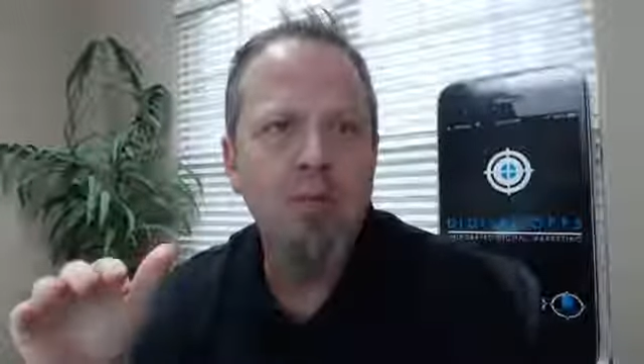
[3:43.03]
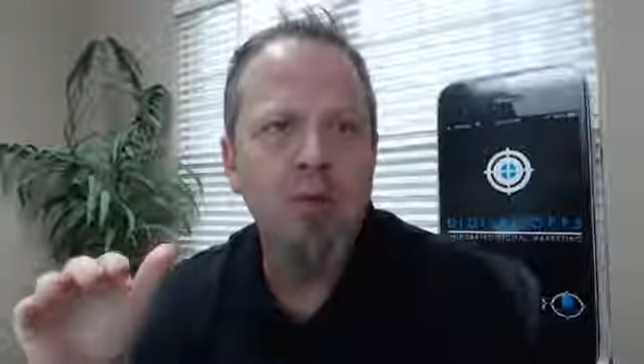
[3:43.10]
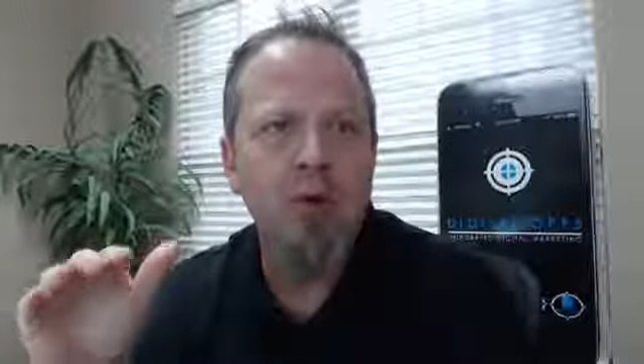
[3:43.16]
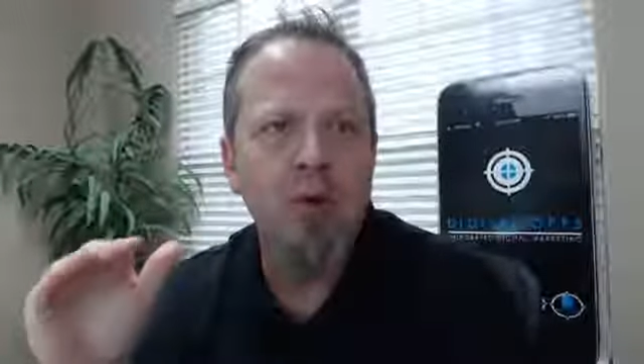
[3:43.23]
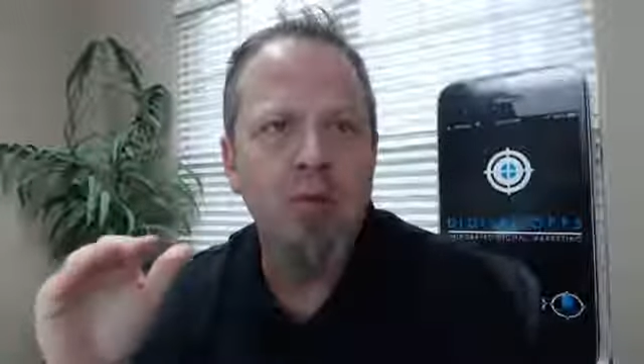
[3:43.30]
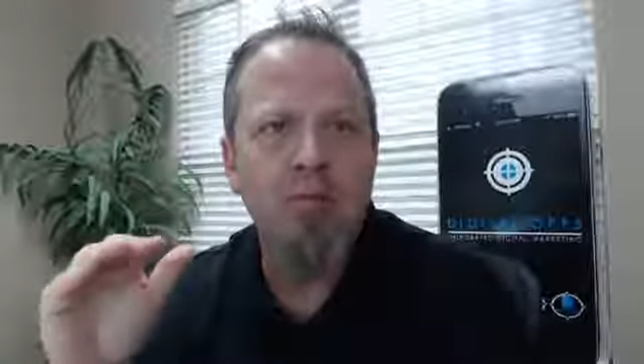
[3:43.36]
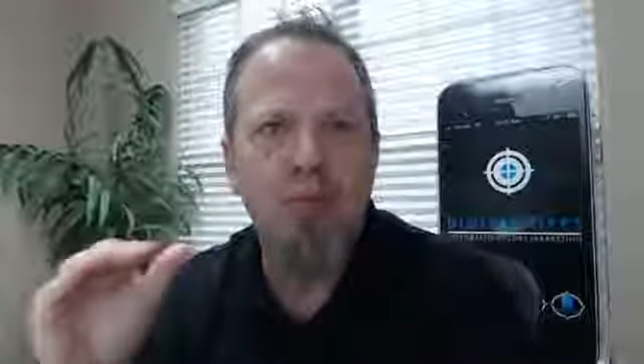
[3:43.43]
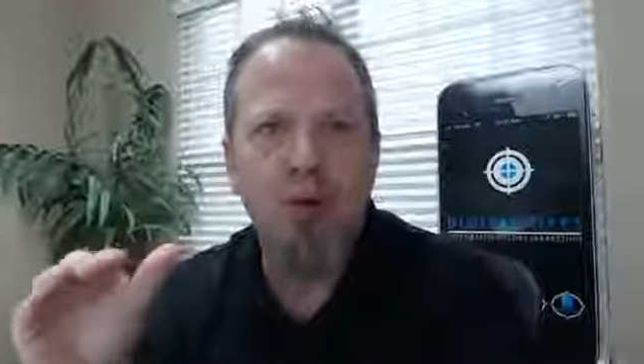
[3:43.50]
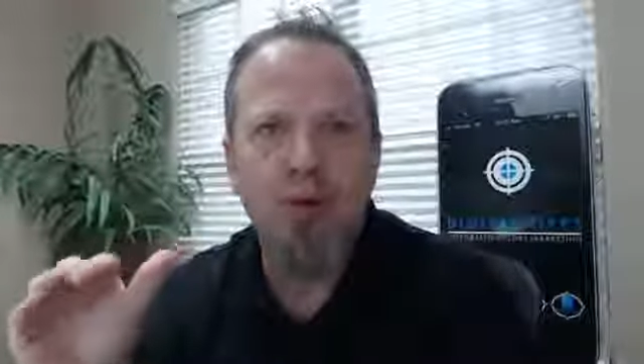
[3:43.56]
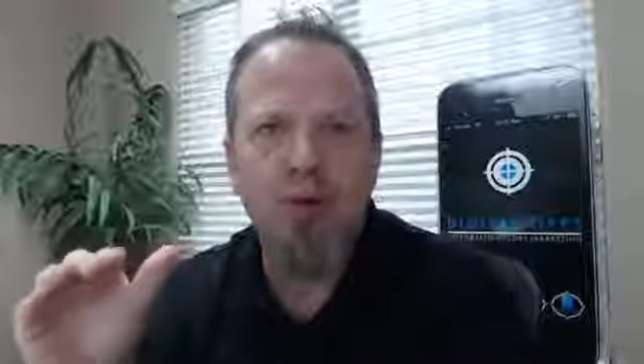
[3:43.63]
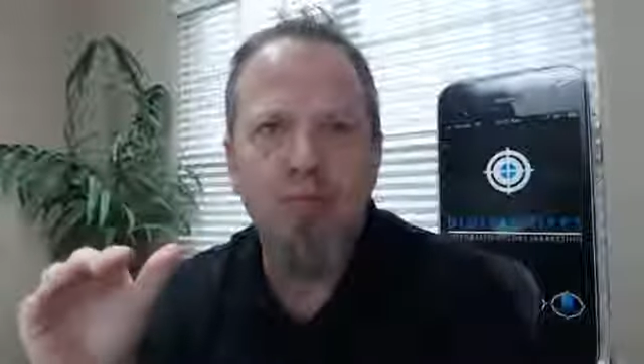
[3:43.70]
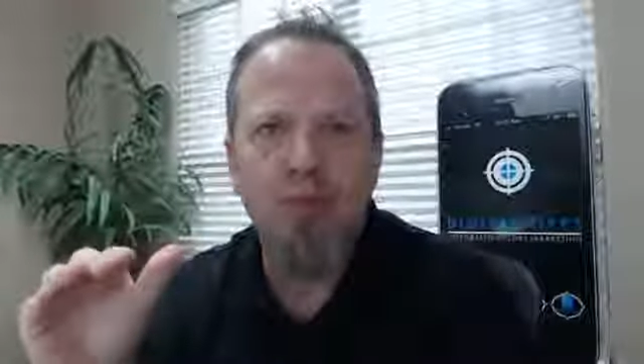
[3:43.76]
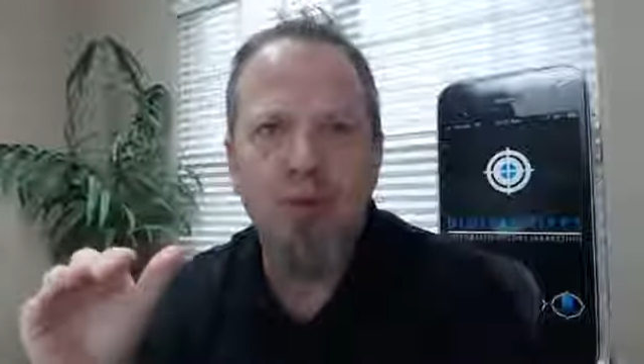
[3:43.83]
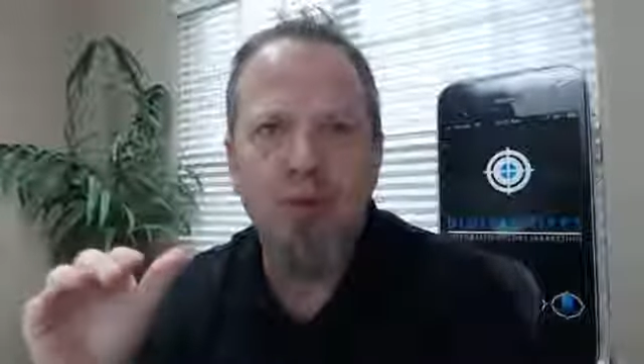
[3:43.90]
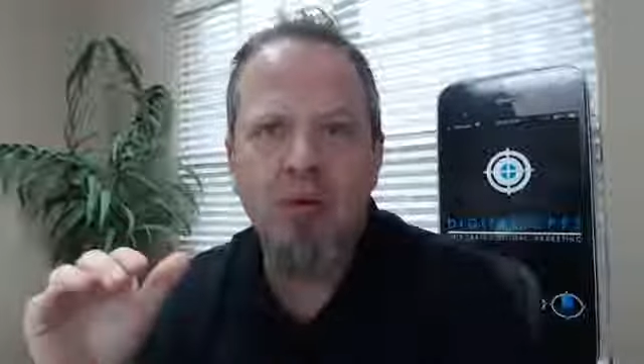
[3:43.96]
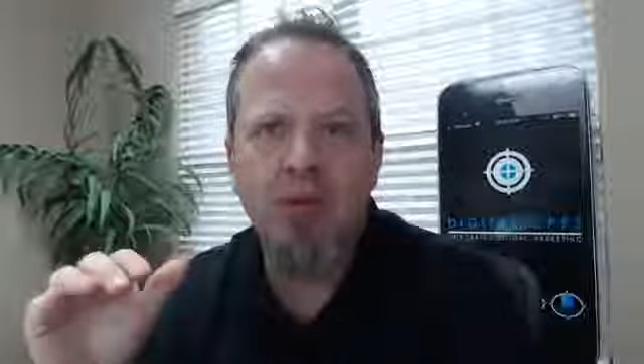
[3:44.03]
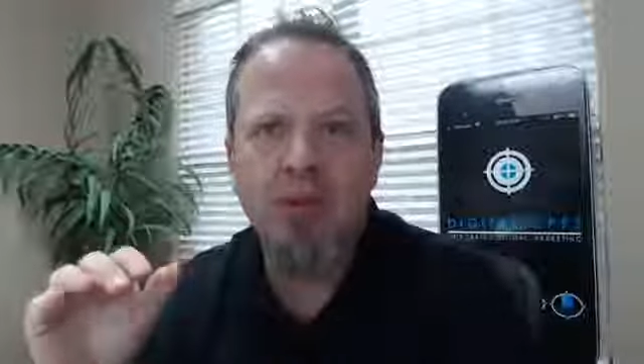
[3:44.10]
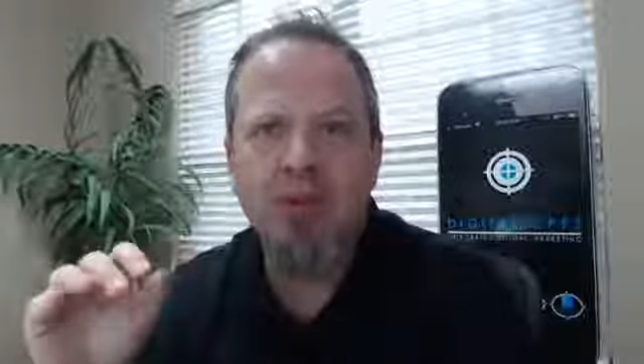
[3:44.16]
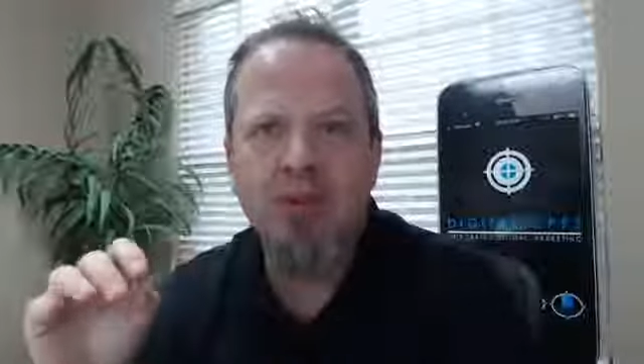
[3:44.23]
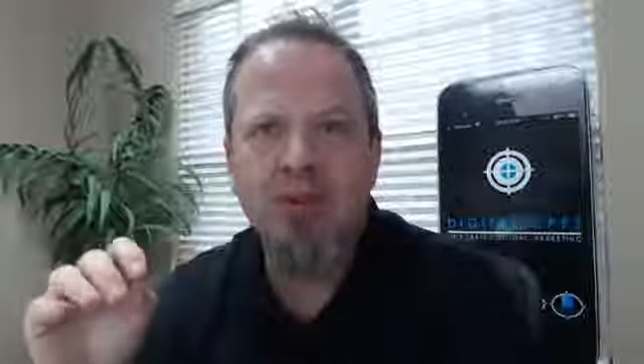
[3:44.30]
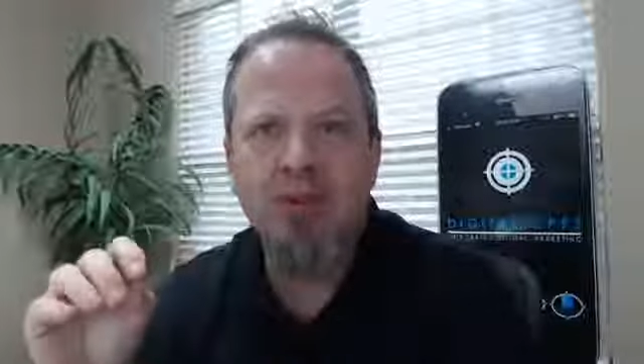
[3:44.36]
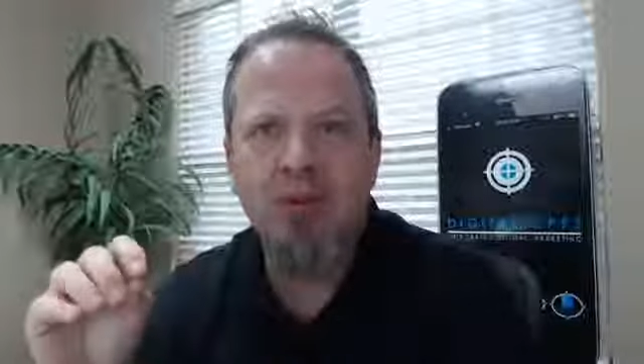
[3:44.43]
bullet
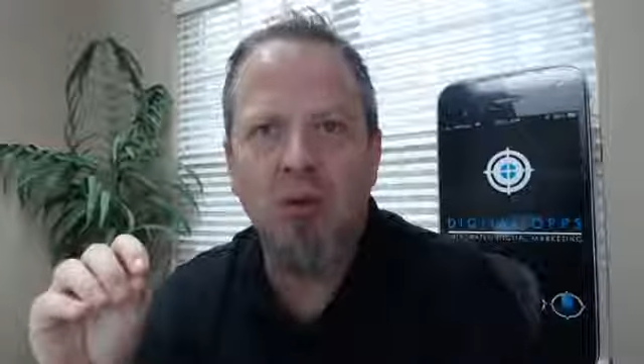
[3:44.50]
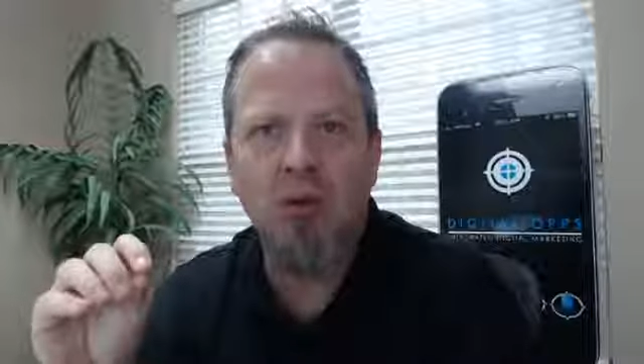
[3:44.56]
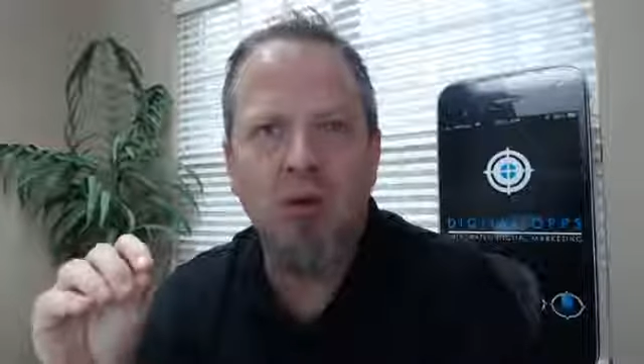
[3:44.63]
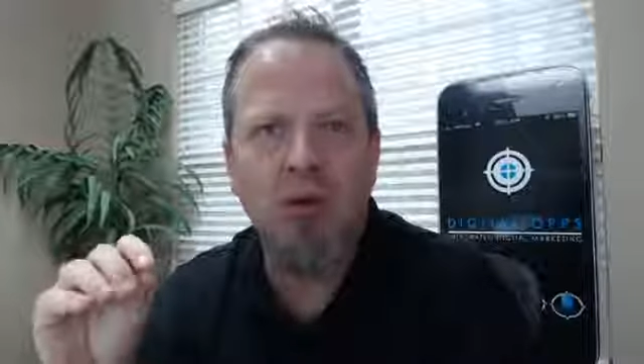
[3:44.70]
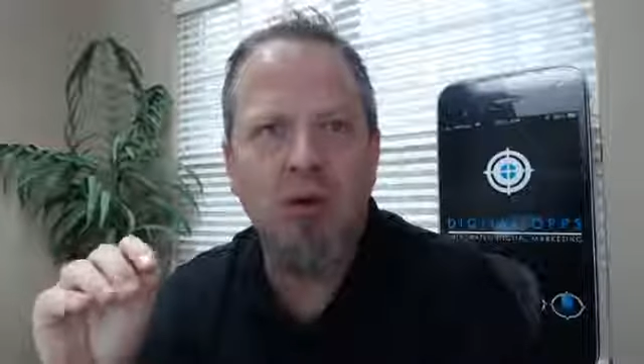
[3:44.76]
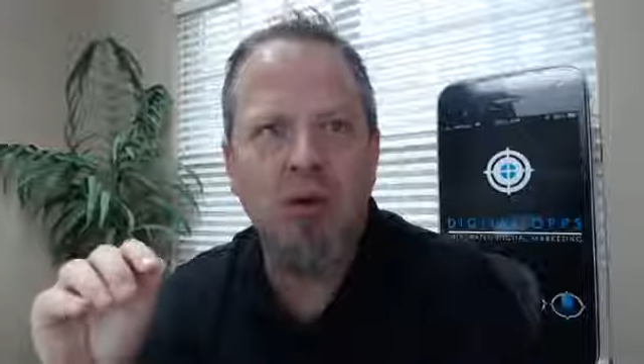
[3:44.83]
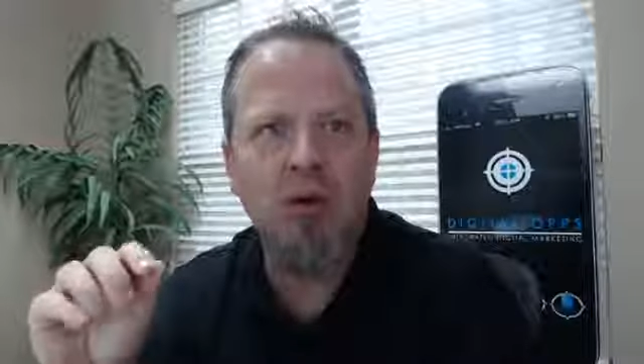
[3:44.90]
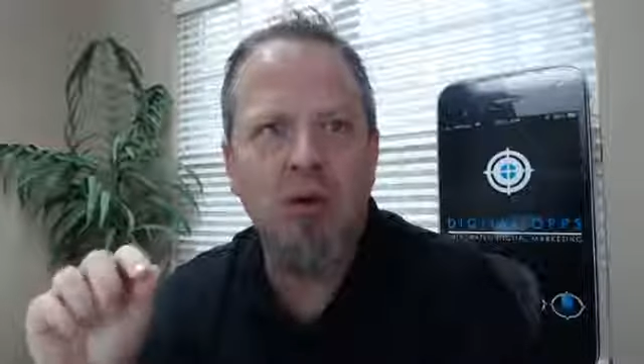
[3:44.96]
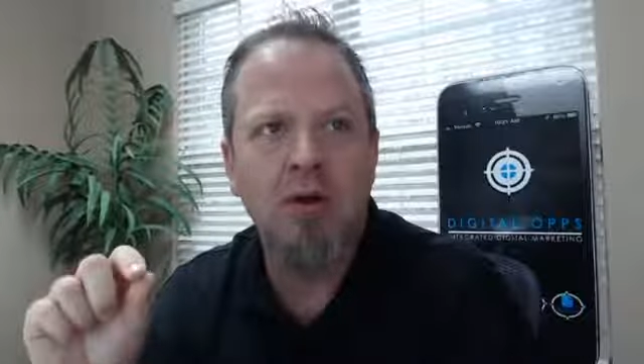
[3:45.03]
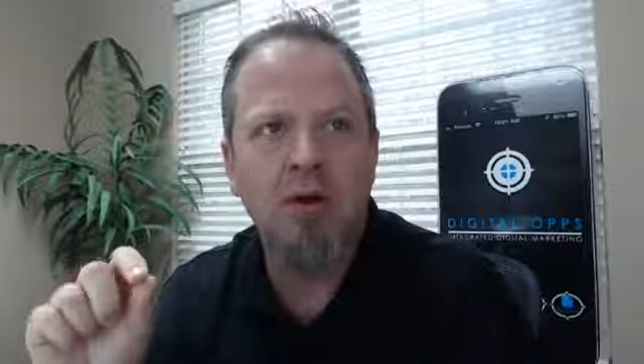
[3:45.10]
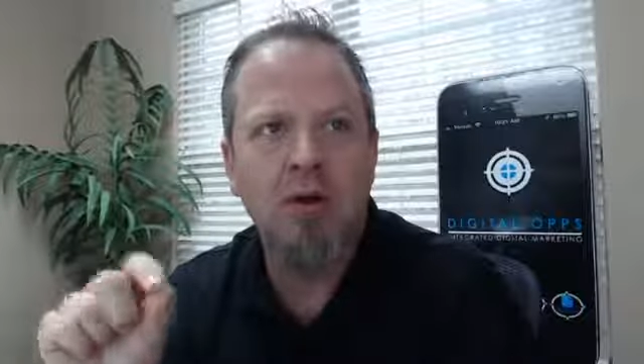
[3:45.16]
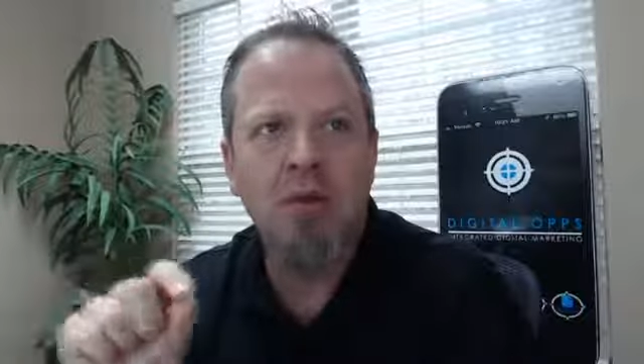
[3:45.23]
points or